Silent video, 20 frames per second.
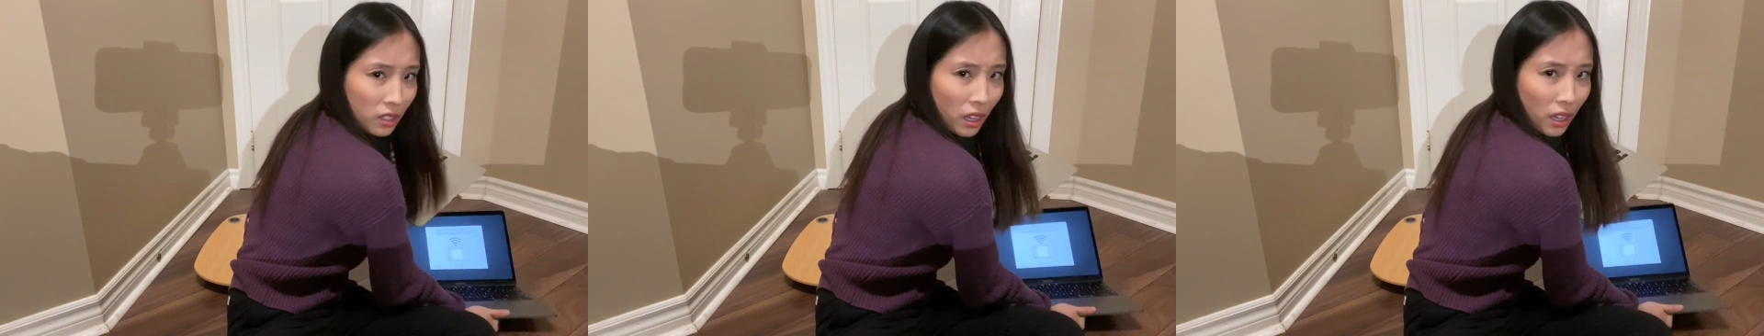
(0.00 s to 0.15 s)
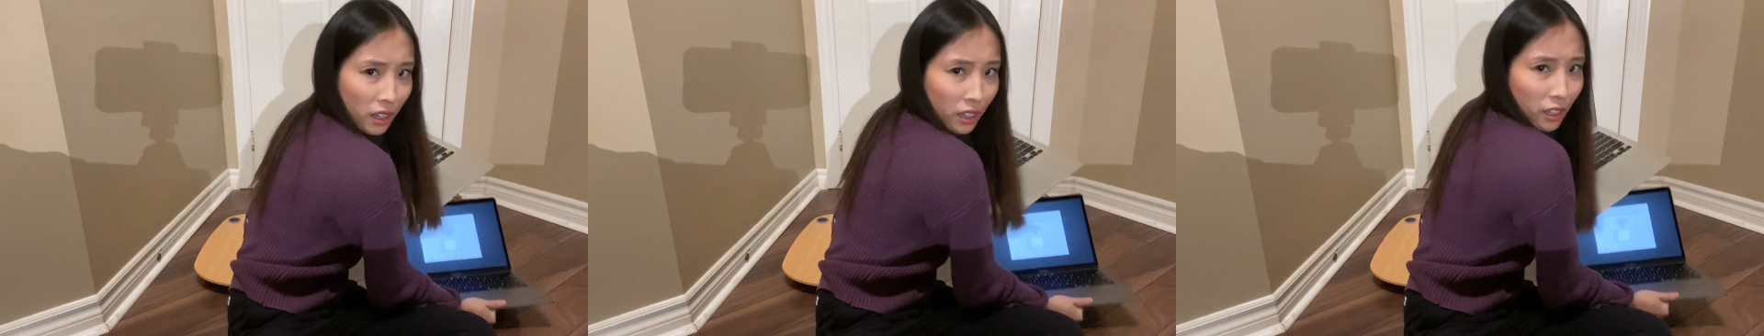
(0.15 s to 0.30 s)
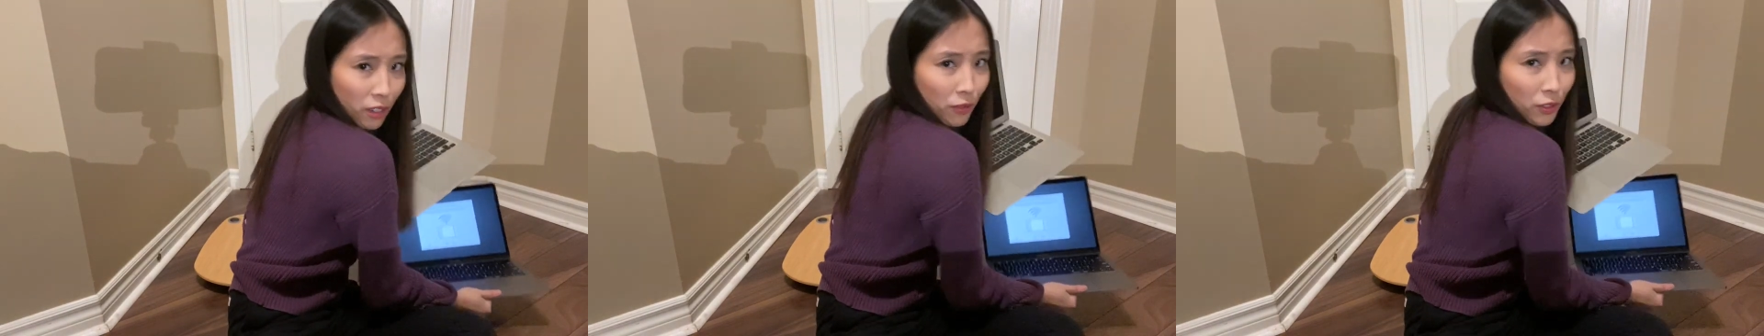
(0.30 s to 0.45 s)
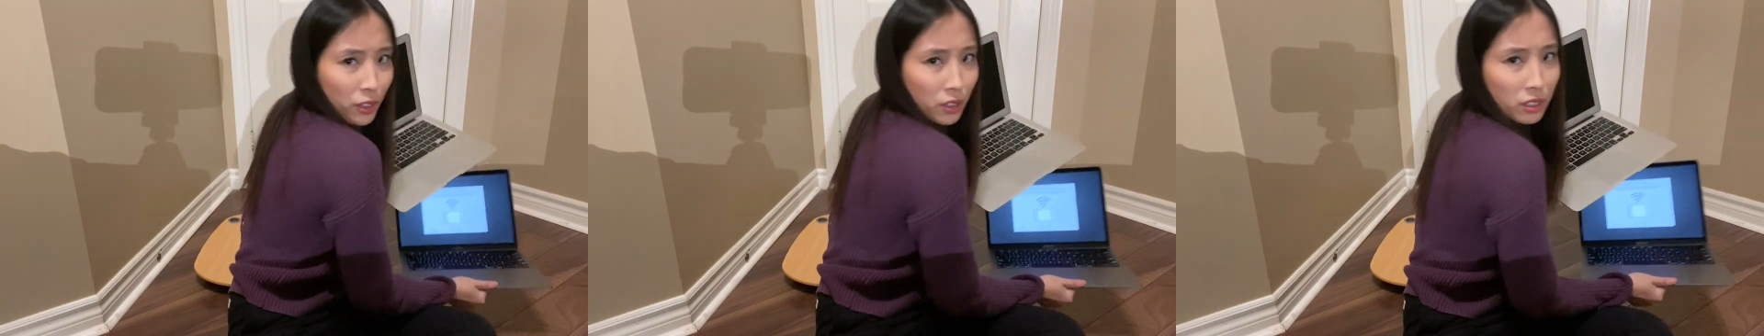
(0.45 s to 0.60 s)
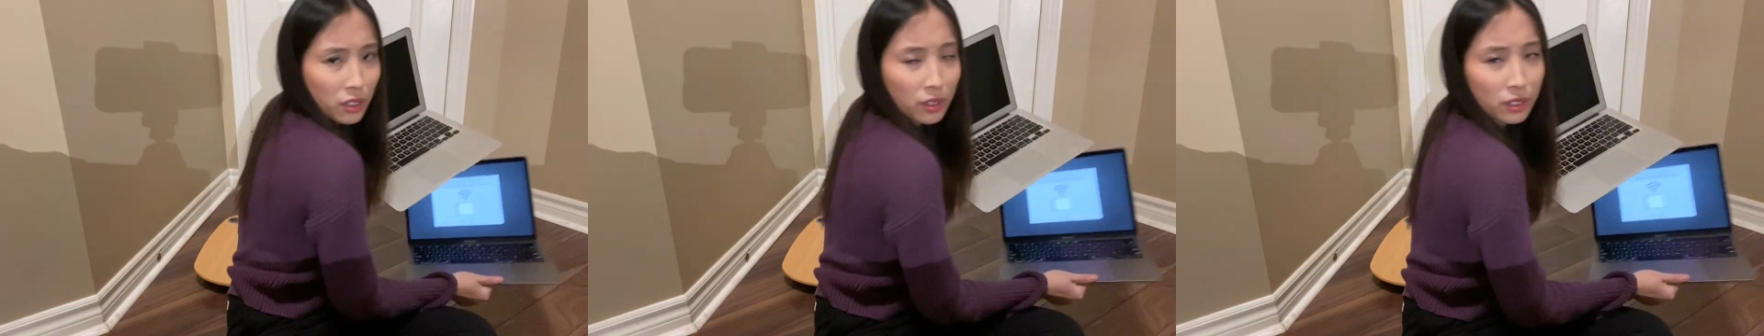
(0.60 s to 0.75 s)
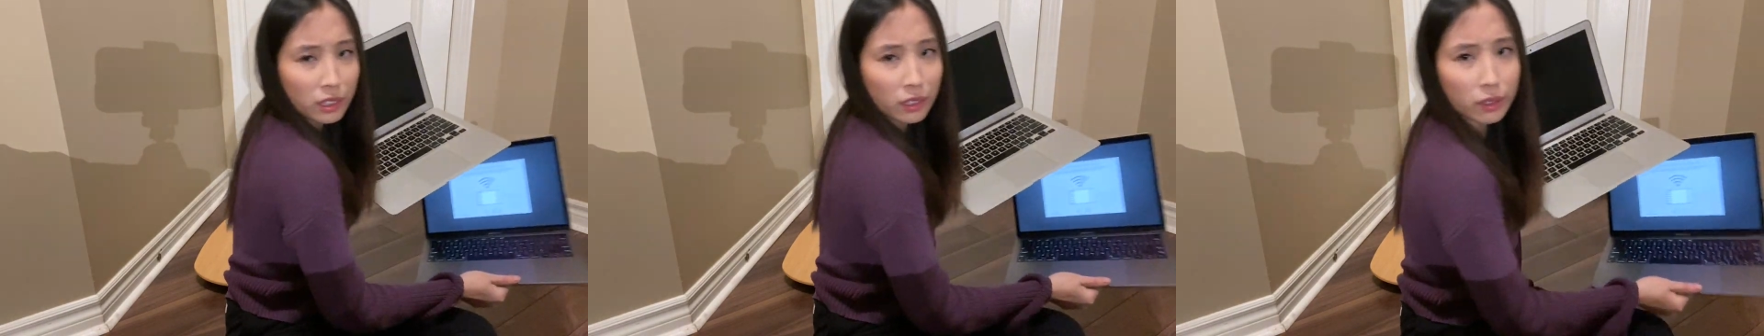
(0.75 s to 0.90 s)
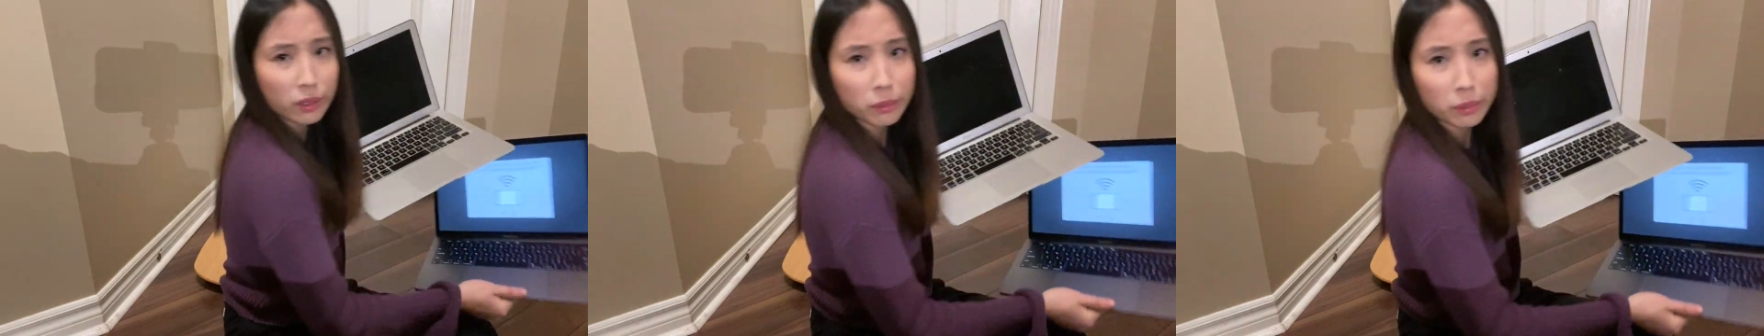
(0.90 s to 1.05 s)
kind of confused. I was
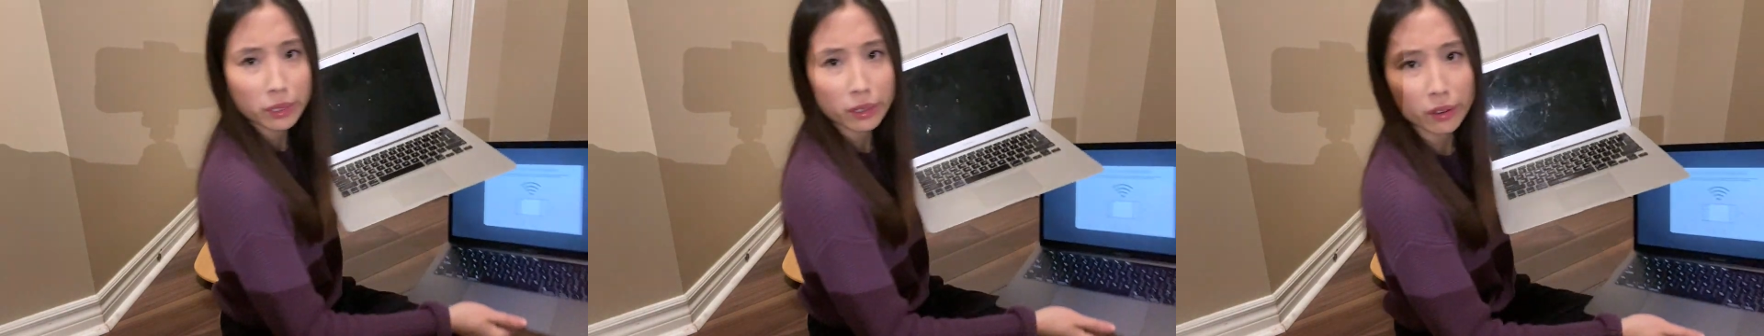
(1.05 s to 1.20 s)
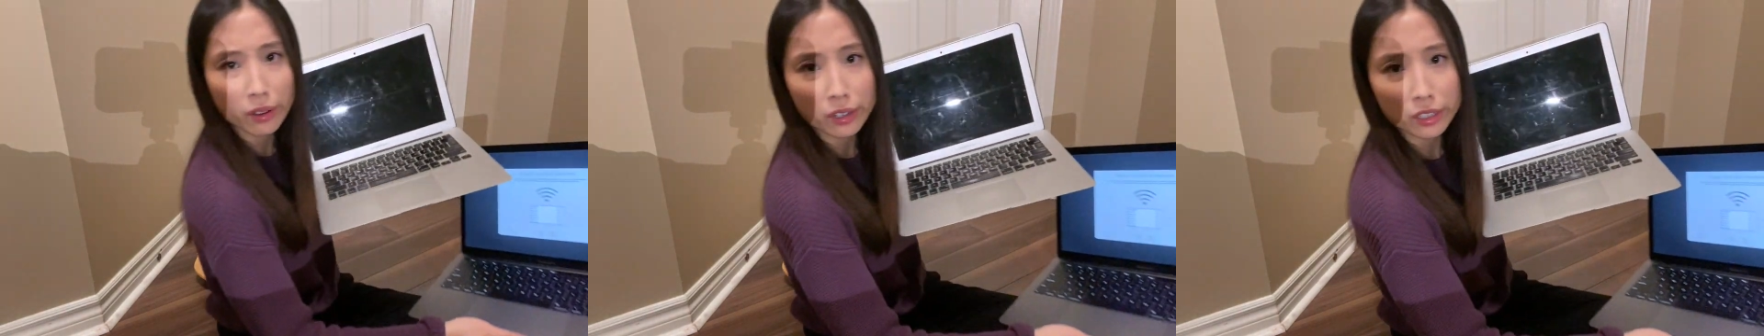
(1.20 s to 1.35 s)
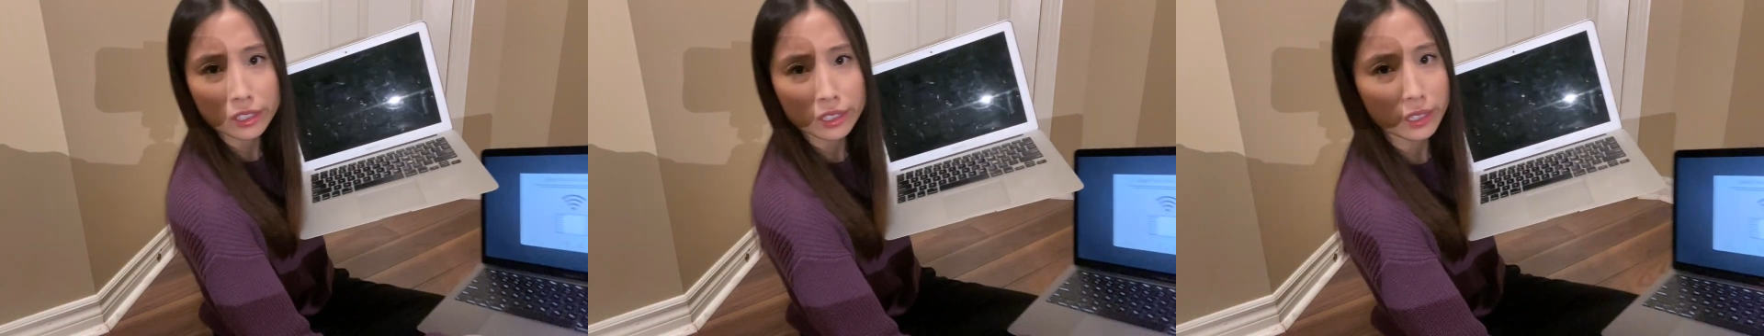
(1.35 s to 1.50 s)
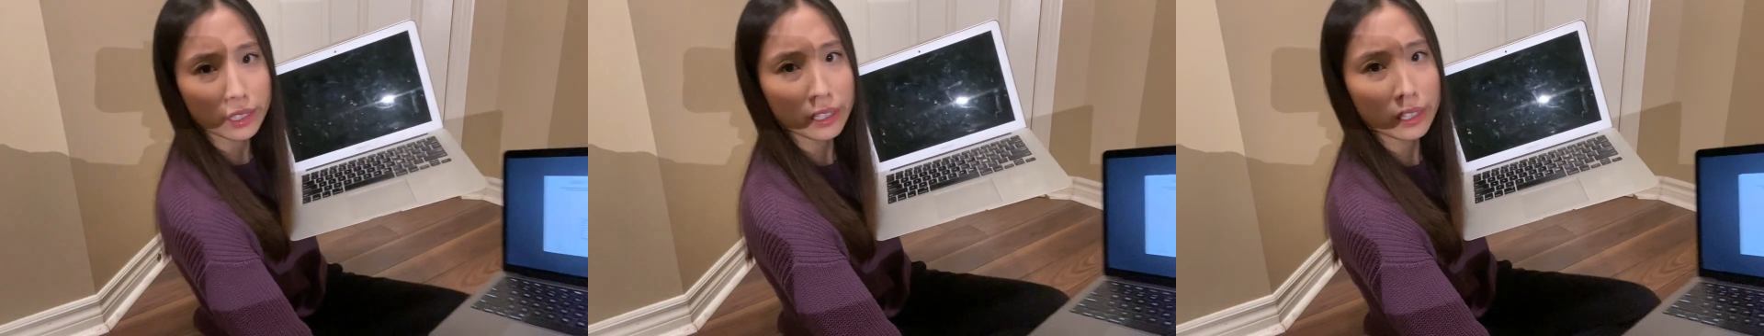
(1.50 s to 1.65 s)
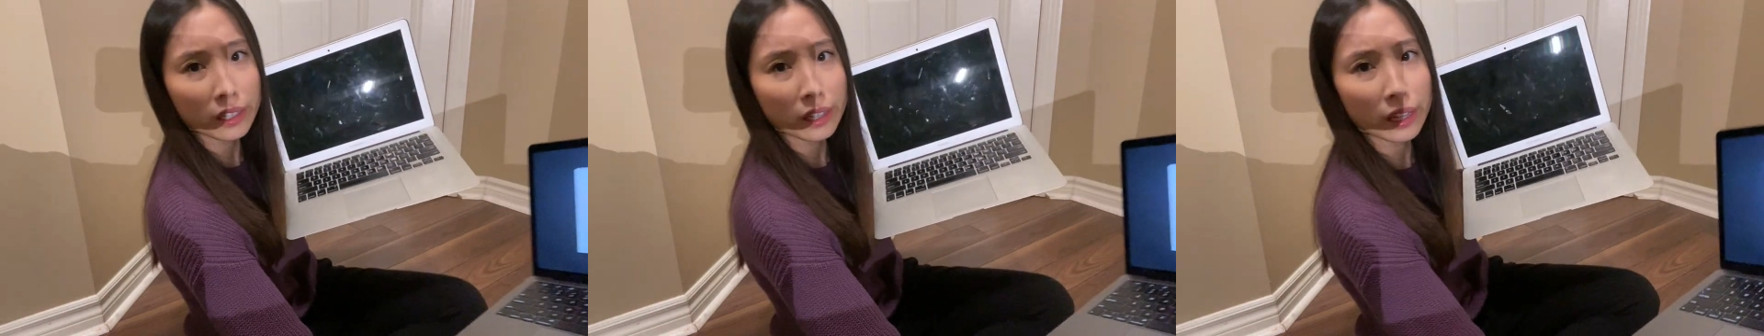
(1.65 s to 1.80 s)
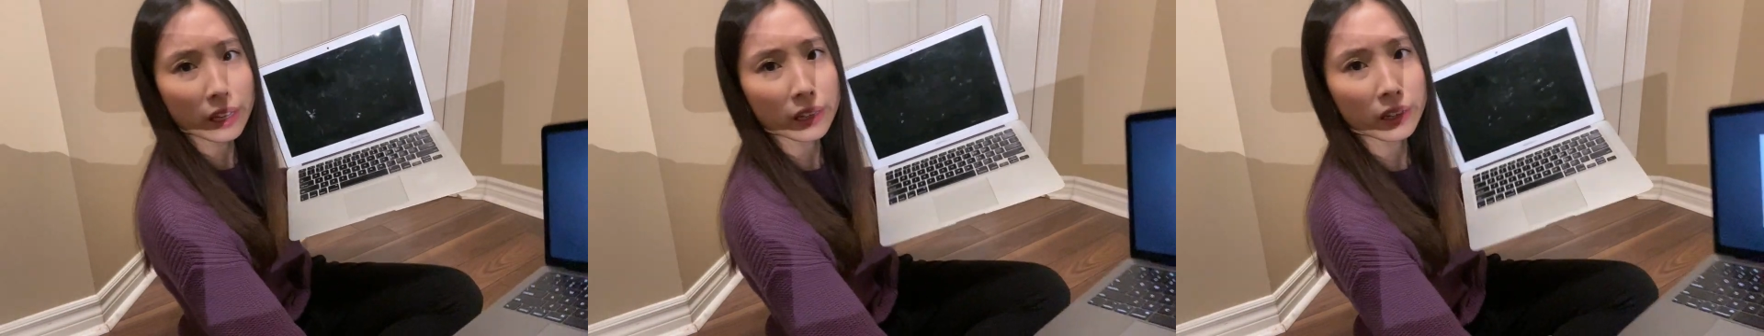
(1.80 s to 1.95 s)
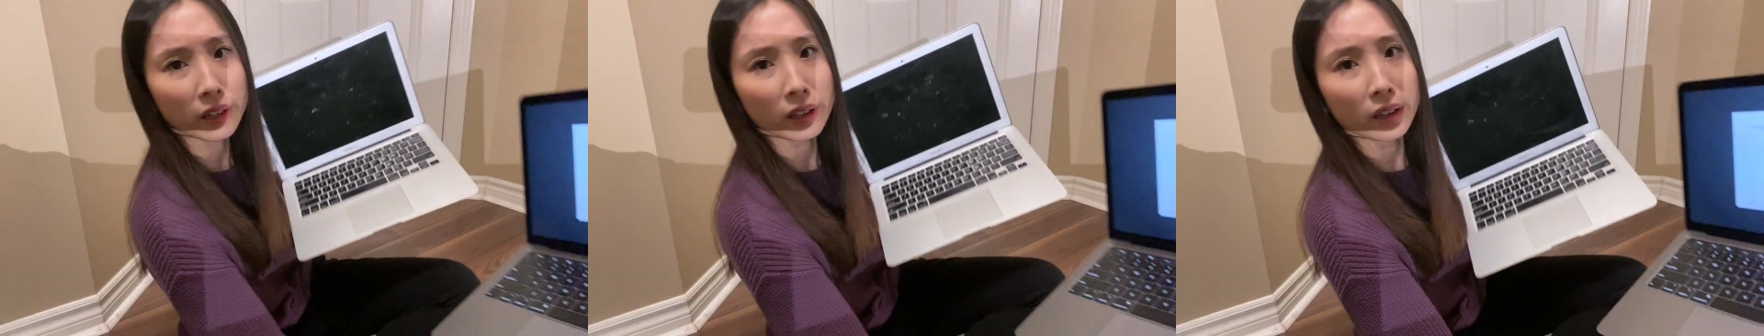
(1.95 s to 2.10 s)
like, oh my gosh, did I,
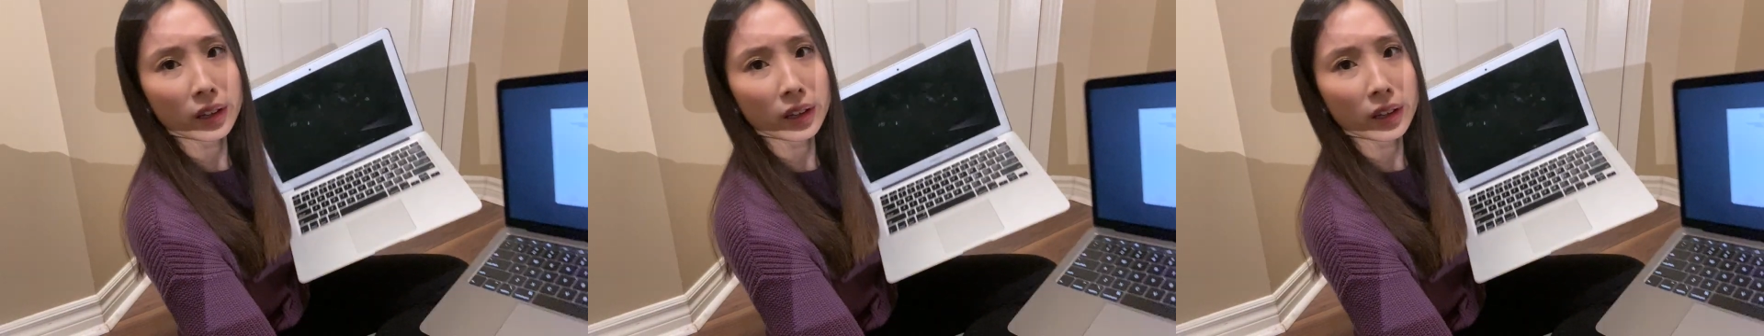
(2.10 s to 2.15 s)
like,